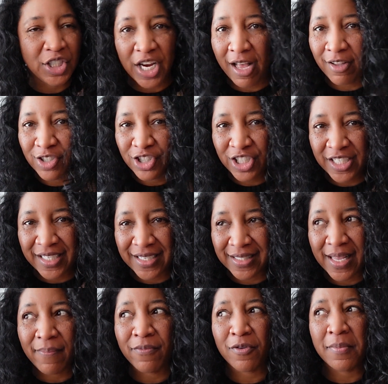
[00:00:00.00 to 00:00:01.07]
challenging
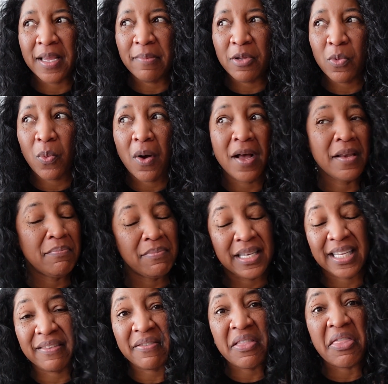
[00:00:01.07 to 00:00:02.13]
except for maybe one, but
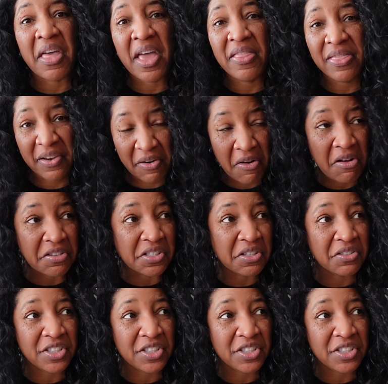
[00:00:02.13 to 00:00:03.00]
even then they're all still